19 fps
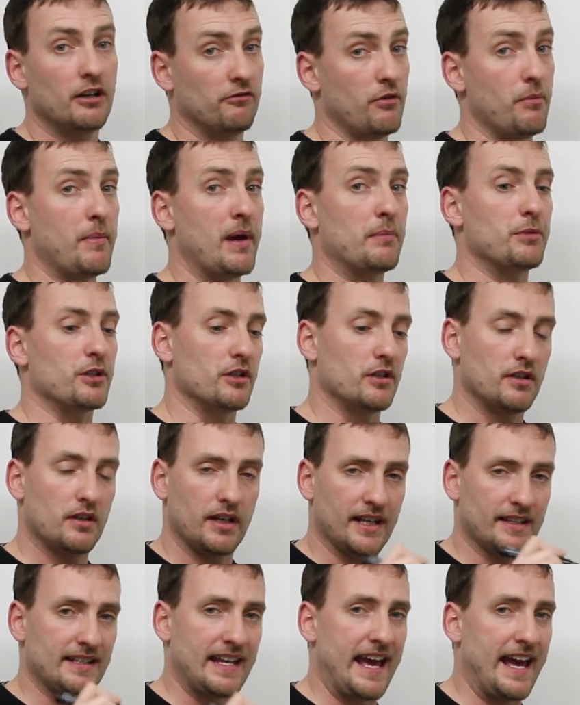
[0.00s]
Remember,
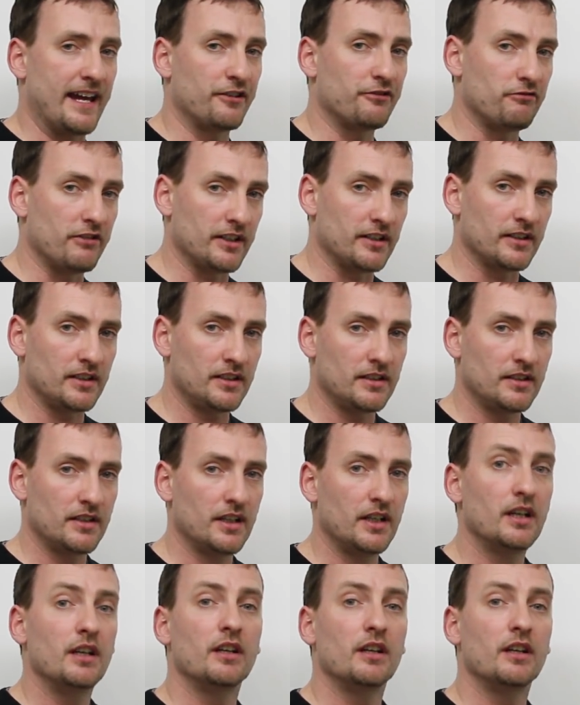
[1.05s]
it's handwritten.